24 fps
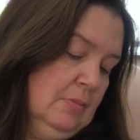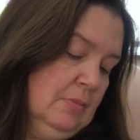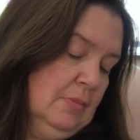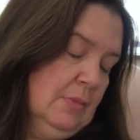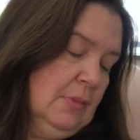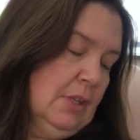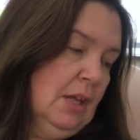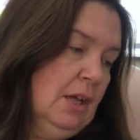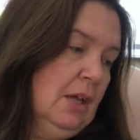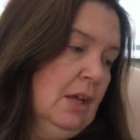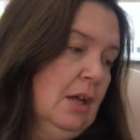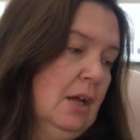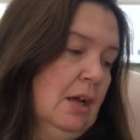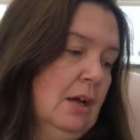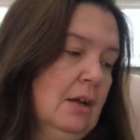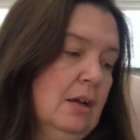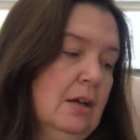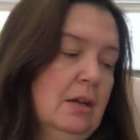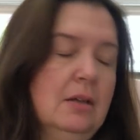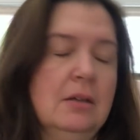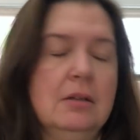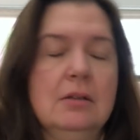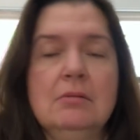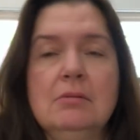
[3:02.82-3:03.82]
So
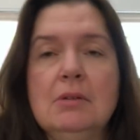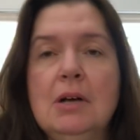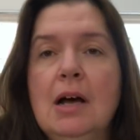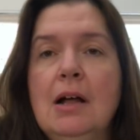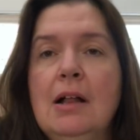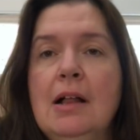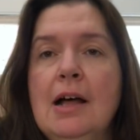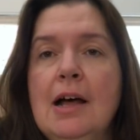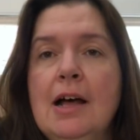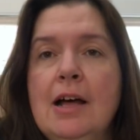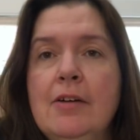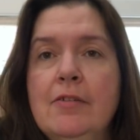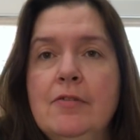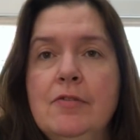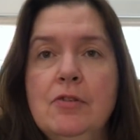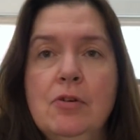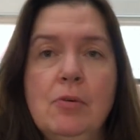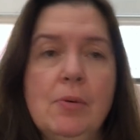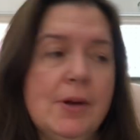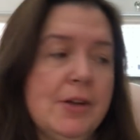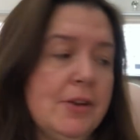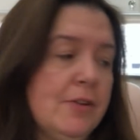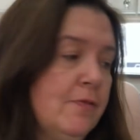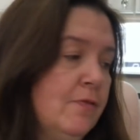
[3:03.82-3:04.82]
I'll have
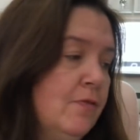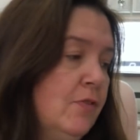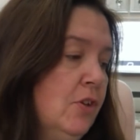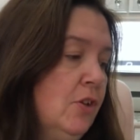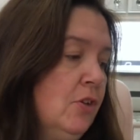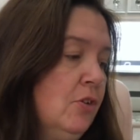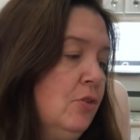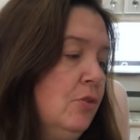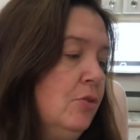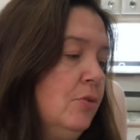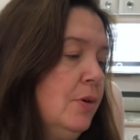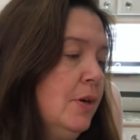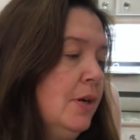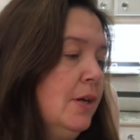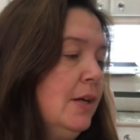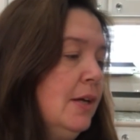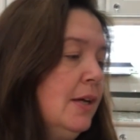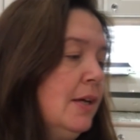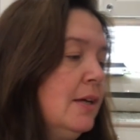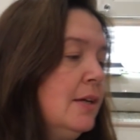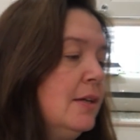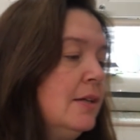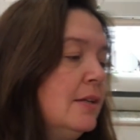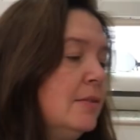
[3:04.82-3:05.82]
quite a few
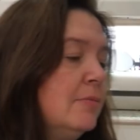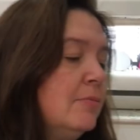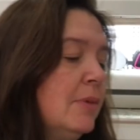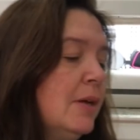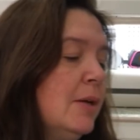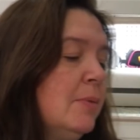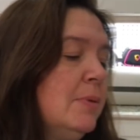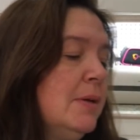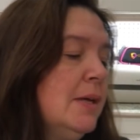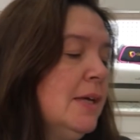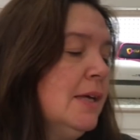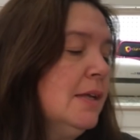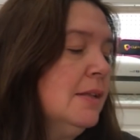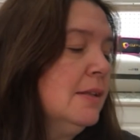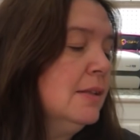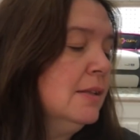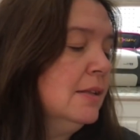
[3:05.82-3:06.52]
and maybe